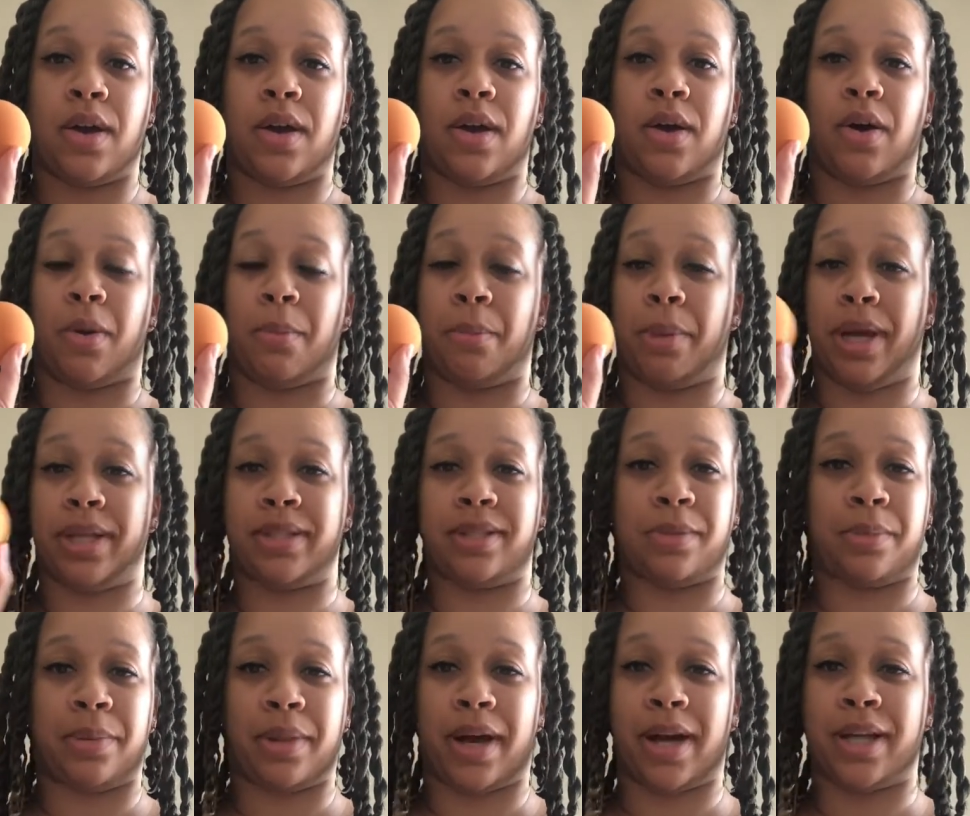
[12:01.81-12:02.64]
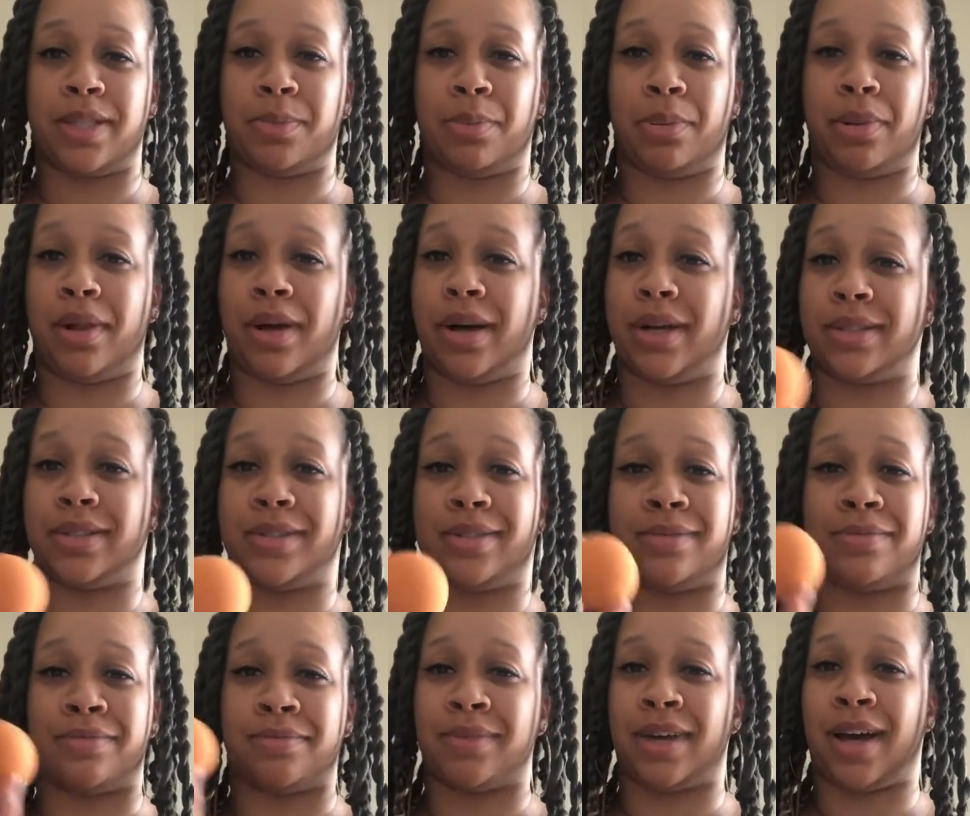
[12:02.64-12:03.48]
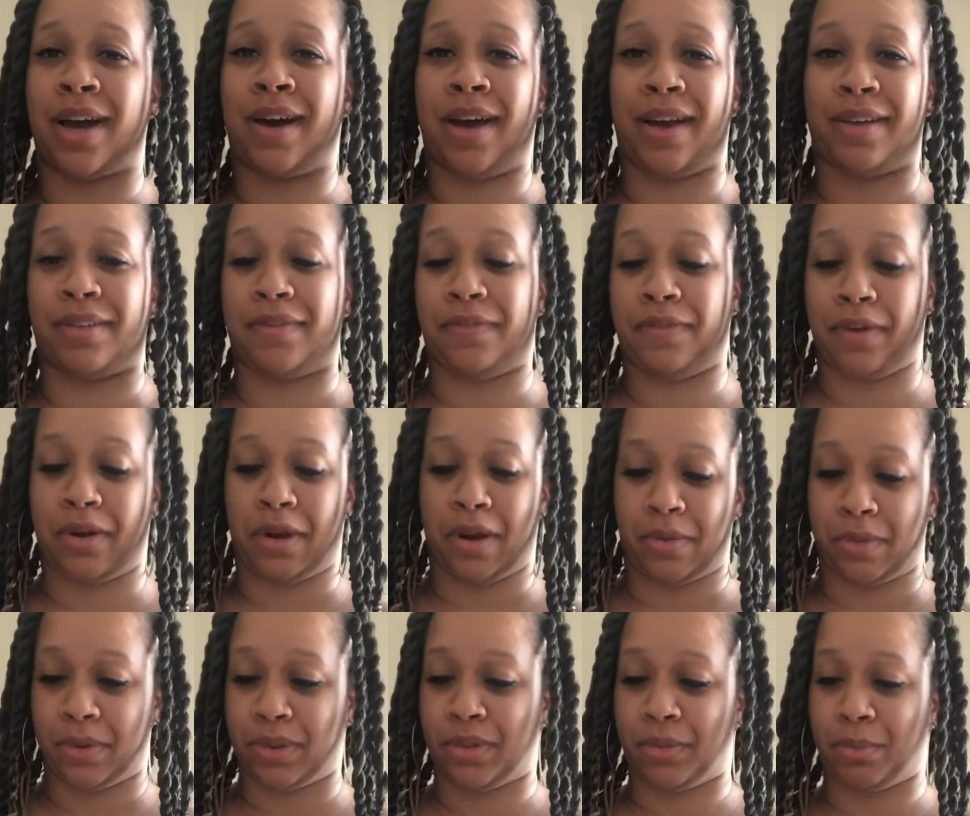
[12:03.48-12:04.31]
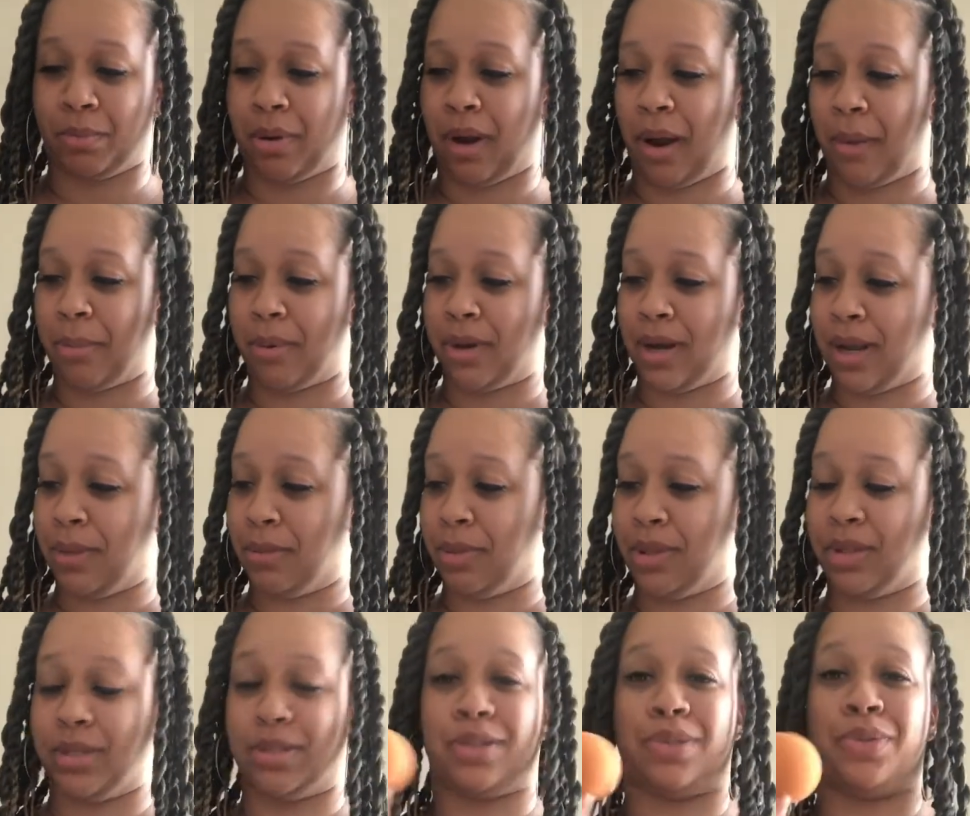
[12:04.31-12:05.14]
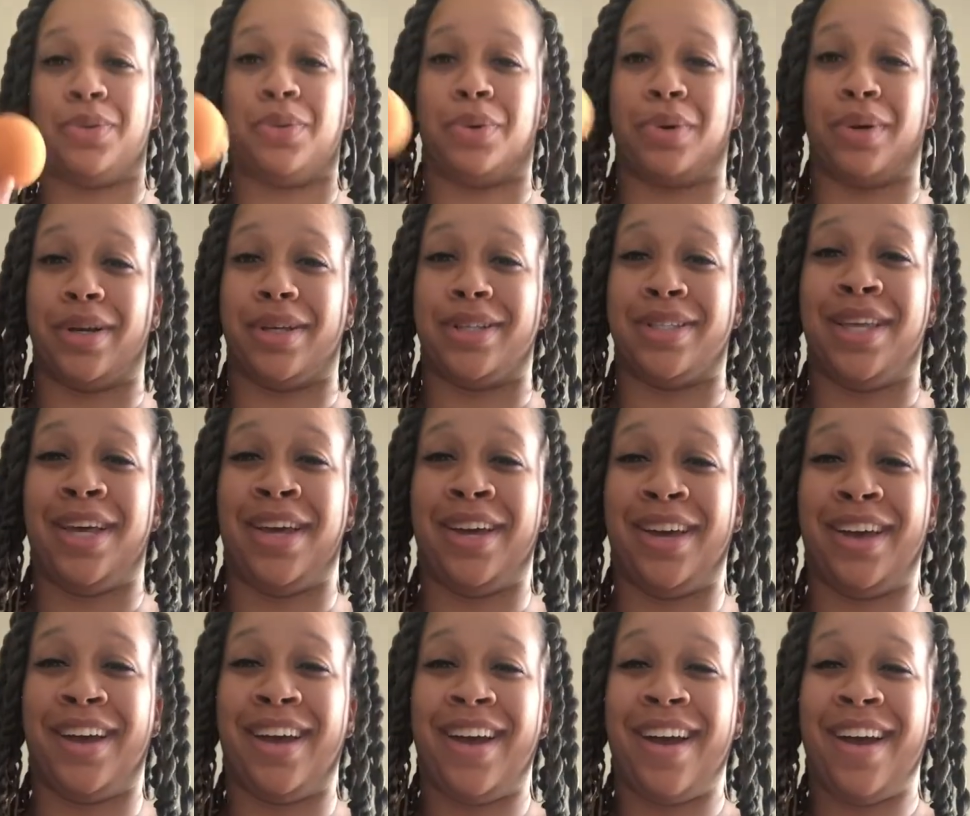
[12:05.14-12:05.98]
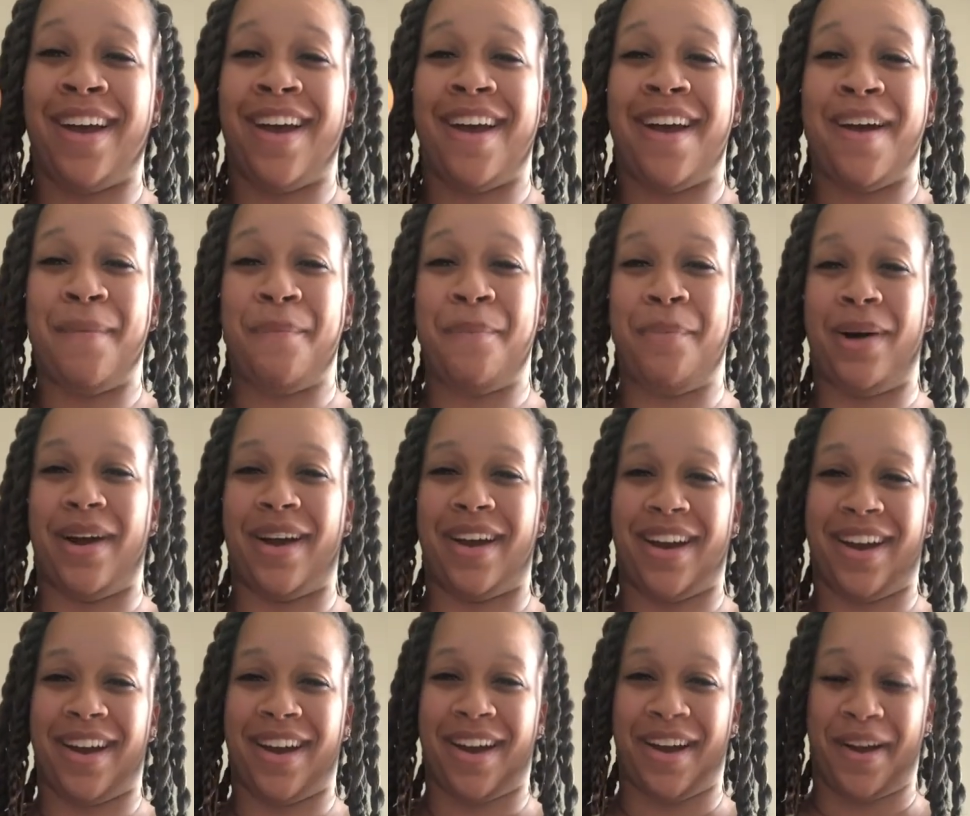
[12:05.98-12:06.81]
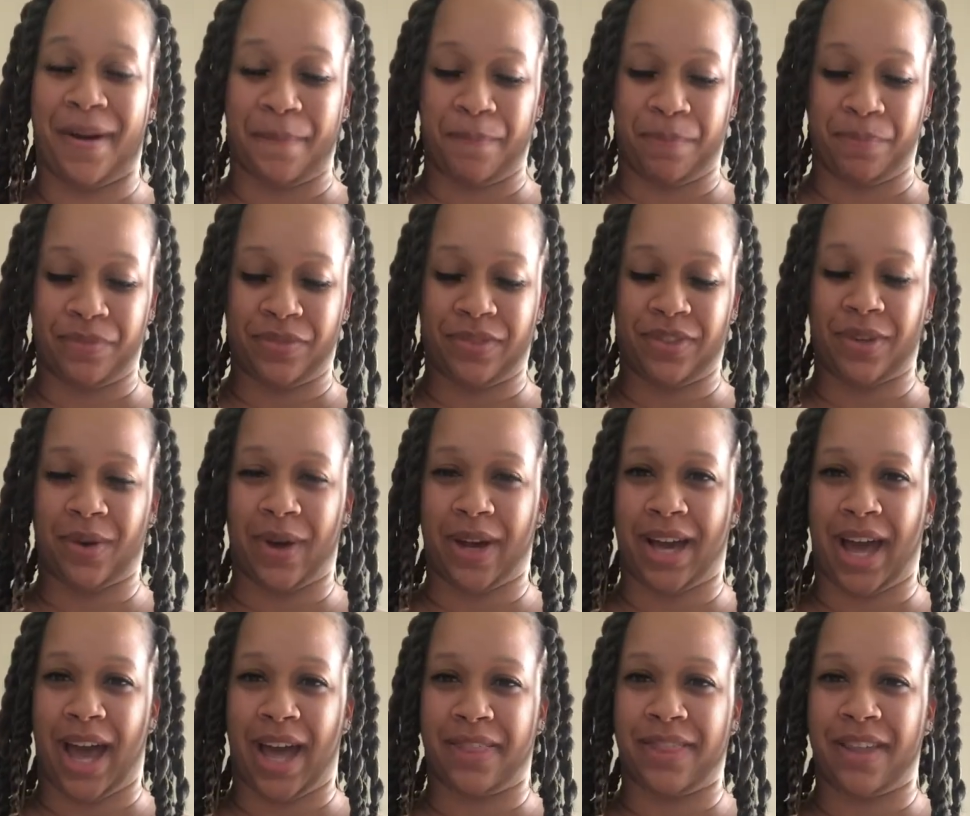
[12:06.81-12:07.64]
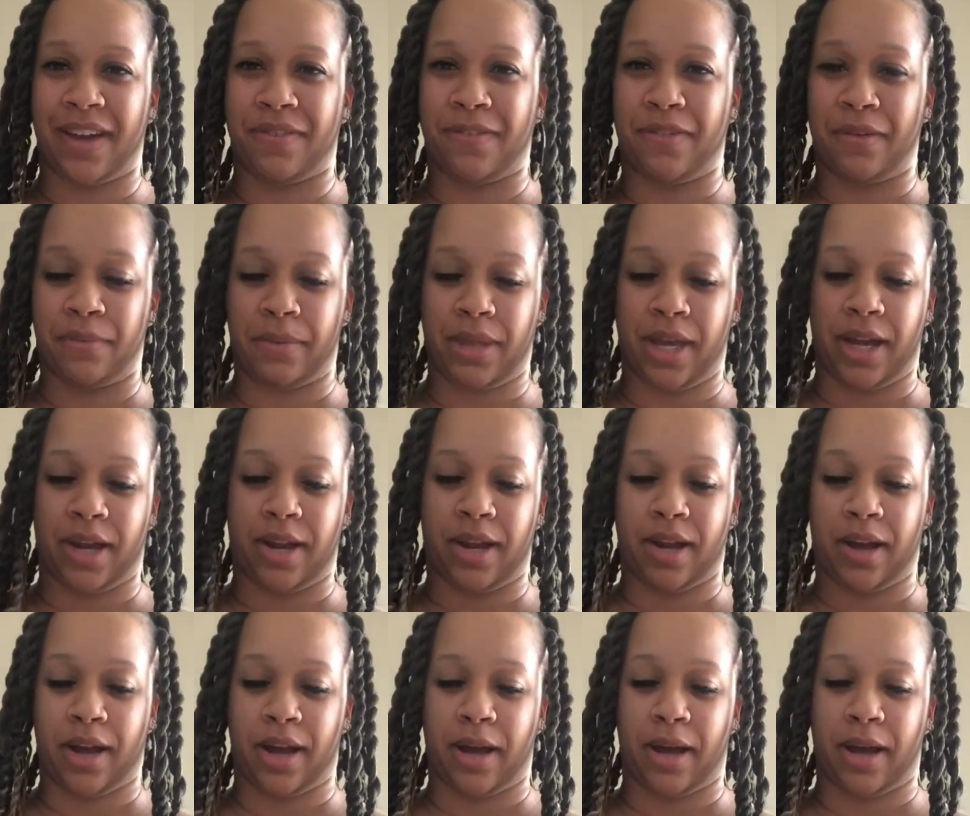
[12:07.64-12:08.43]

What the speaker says: or Pet Supplies Plus. I'll have to figure out what the proper name of the store is. But so I got that from there.